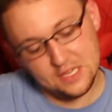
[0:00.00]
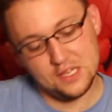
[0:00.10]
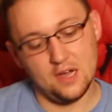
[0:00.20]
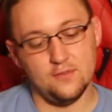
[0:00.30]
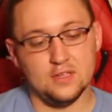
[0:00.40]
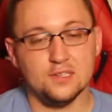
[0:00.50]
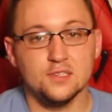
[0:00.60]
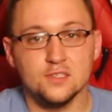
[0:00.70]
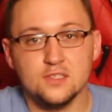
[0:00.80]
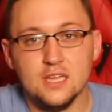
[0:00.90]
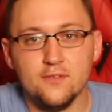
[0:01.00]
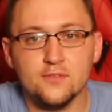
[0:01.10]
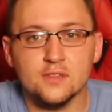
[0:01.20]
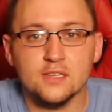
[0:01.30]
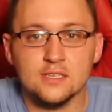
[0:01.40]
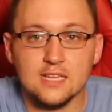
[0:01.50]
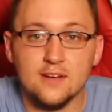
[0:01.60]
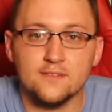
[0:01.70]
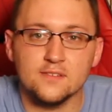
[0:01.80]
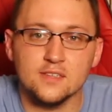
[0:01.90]
of it.
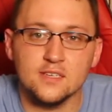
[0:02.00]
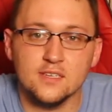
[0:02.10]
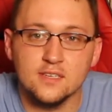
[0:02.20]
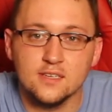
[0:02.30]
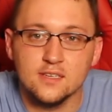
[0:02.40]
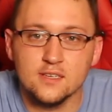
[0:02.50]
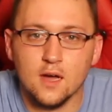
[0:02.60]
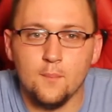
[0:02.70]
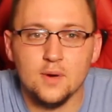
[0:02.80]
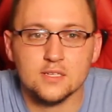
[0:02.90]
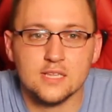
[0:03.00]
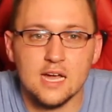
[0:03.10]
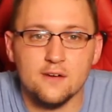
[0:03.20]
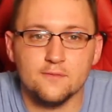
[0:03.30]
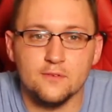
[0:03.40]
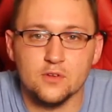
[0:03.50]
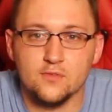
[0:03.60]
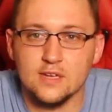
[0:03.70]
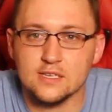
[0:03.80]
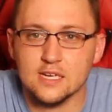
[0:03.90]
Definitely a must-have. If you're a
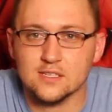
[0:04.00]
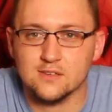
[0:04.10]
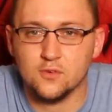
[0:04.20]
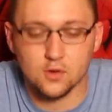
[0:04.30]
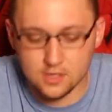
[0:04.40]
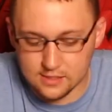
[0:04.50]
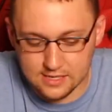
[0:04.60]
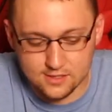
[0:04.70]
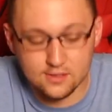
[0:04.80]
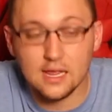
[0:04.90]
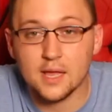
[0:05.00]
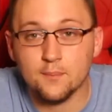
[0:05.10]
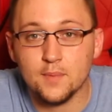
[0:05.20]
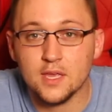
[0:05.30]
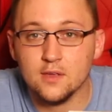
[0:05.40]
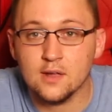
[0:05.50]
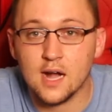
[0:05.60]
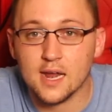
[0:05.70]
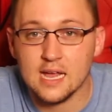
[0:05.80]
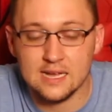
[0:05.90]
Fantastic Four collector like me, you
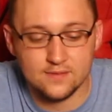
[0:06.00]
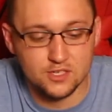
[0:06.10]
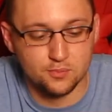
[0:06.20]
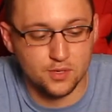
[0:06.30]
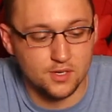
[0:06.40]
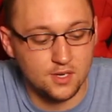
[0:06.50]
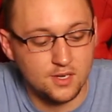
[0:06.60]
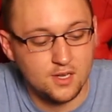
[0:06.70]
gotta have this book.